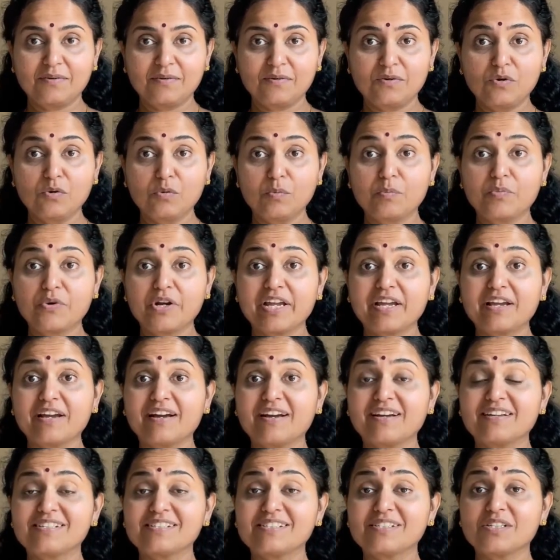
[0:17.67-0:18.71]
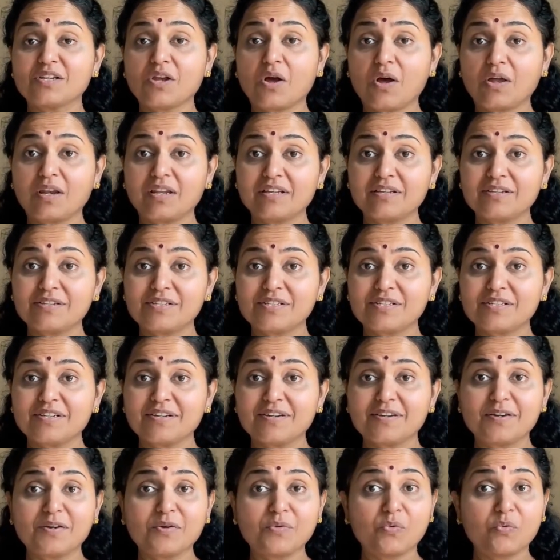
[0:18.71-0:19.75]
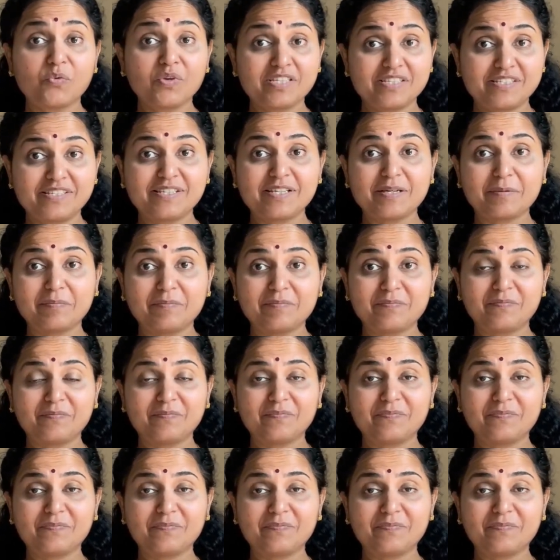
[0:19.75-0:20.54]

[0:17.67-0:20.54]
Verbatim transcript: who bring us knowledge, wisdom,